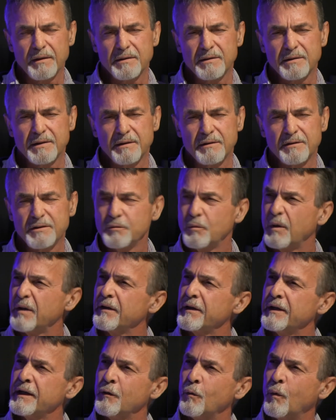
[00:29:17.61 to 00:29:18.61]
She
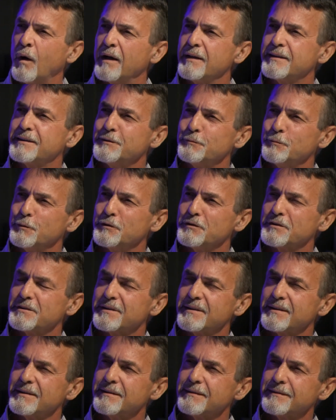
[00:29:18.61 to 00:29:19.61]
wanted to know why she
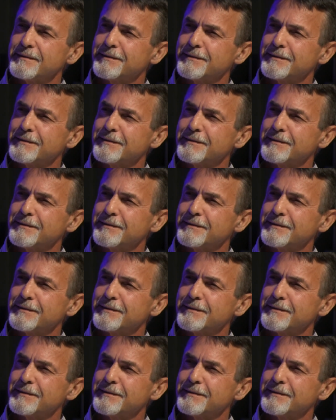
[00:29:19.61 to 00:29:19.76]
was